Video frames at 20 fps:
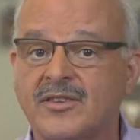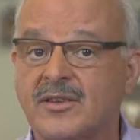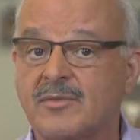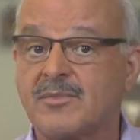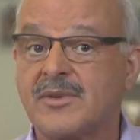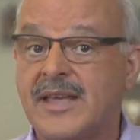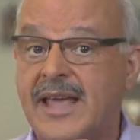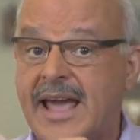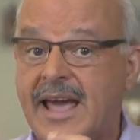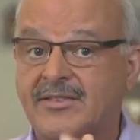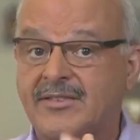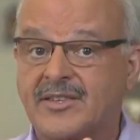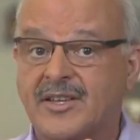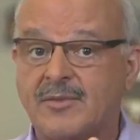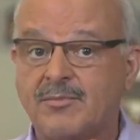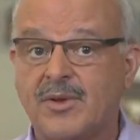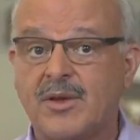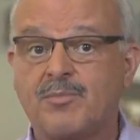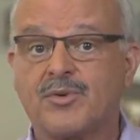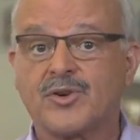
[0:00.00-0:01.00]
Some gas
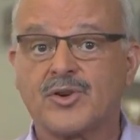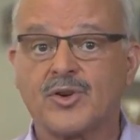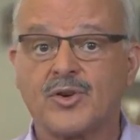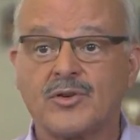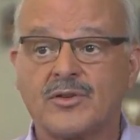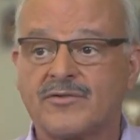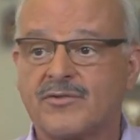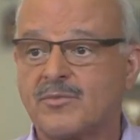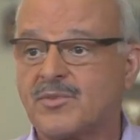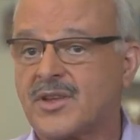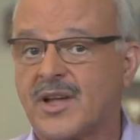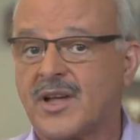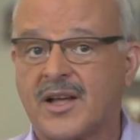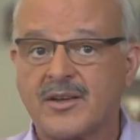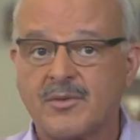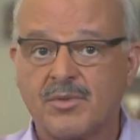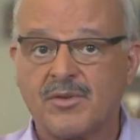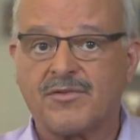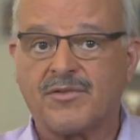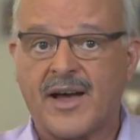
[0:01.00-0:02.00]
can be produced from
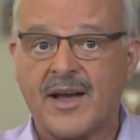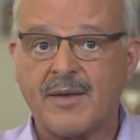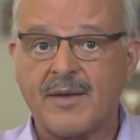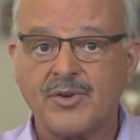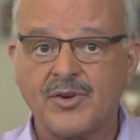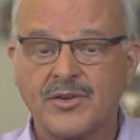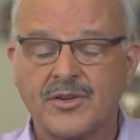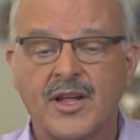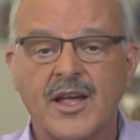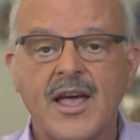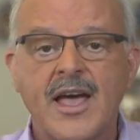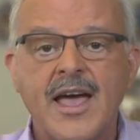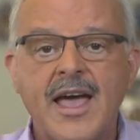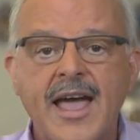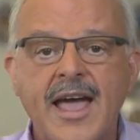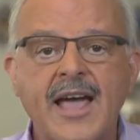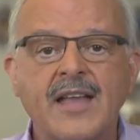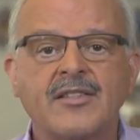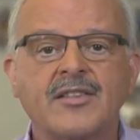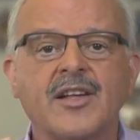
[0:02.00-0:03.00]
soluble fibers,
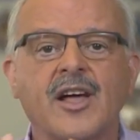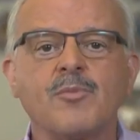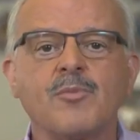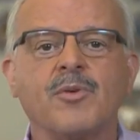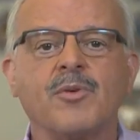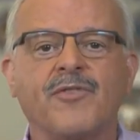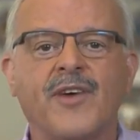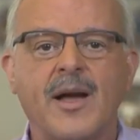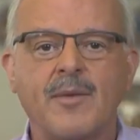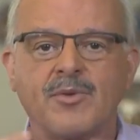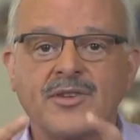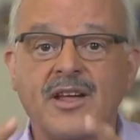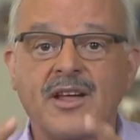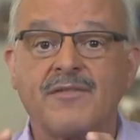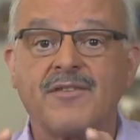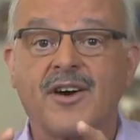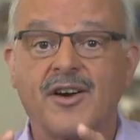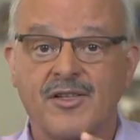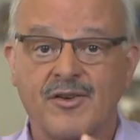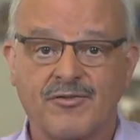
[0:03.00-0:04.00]
and soluble fibers
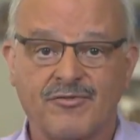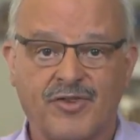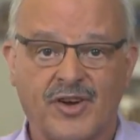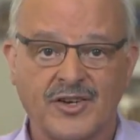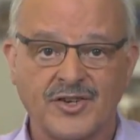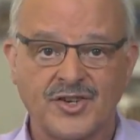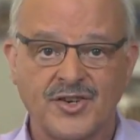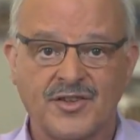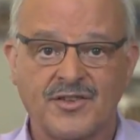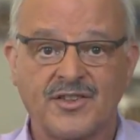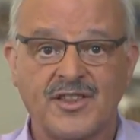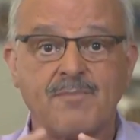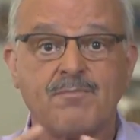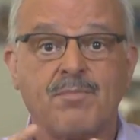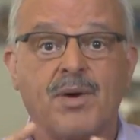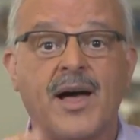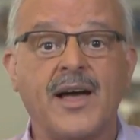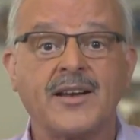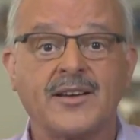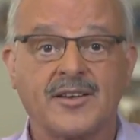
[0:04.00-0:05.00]
have other functions. They
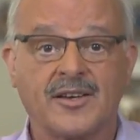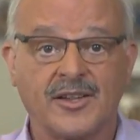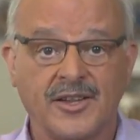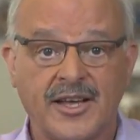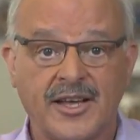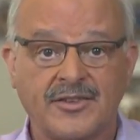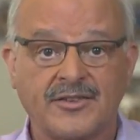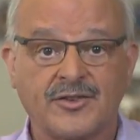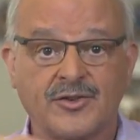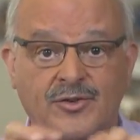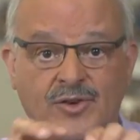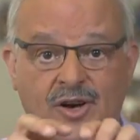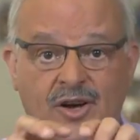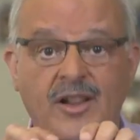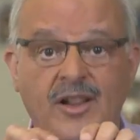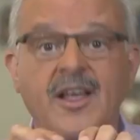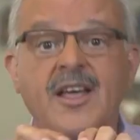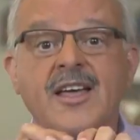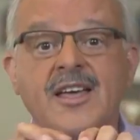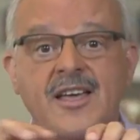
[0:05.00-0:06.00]
bind
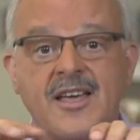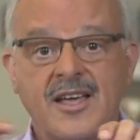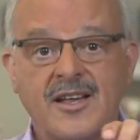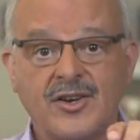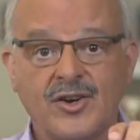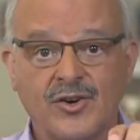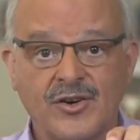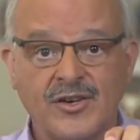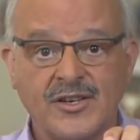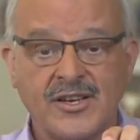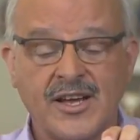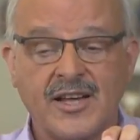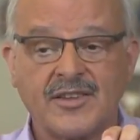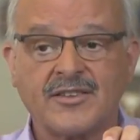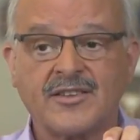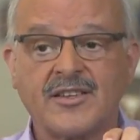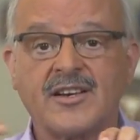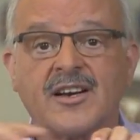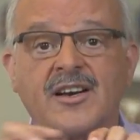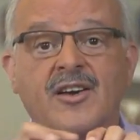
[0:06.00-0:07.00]
cholesterol in your
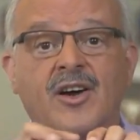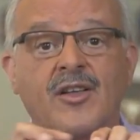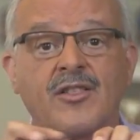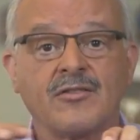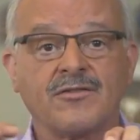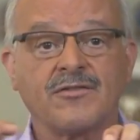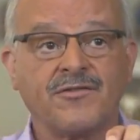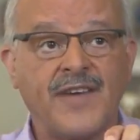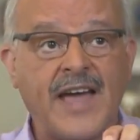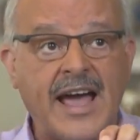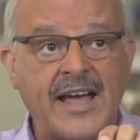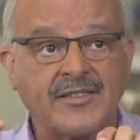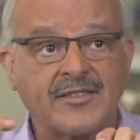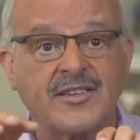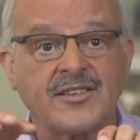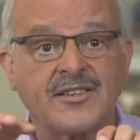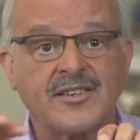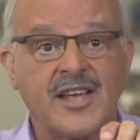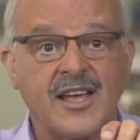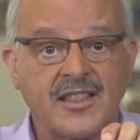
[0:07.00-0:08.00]
intestine and other
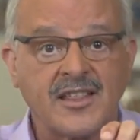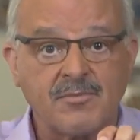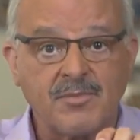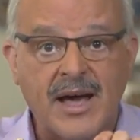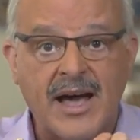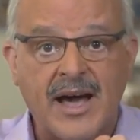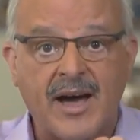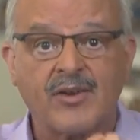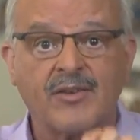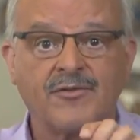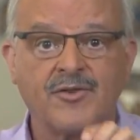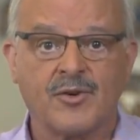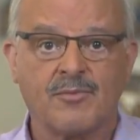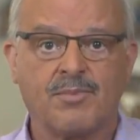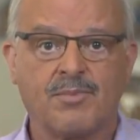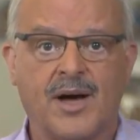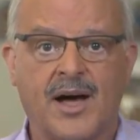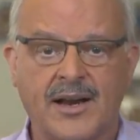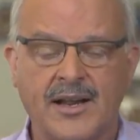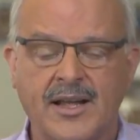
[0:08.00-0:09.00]
fats and take them out of your
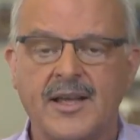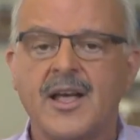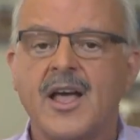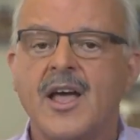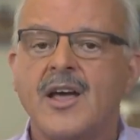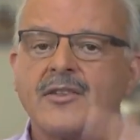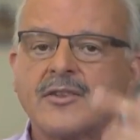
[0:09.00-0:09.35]
body.